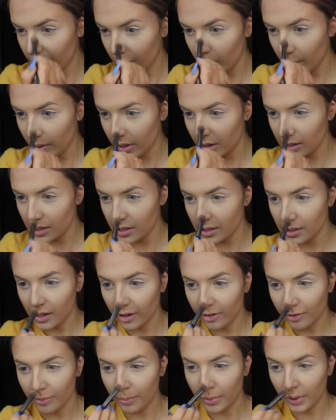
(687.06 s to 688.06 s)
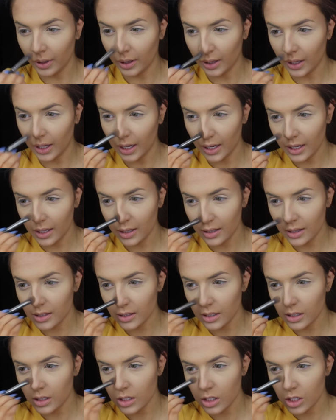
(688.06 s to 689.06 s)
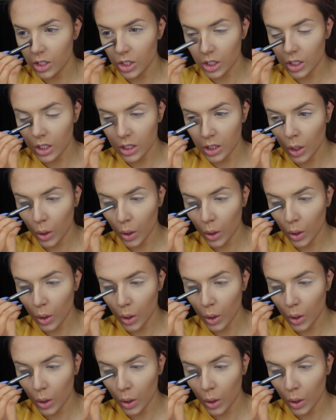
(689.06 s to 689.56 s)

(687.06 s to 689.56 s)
the way this stuff blends. It's just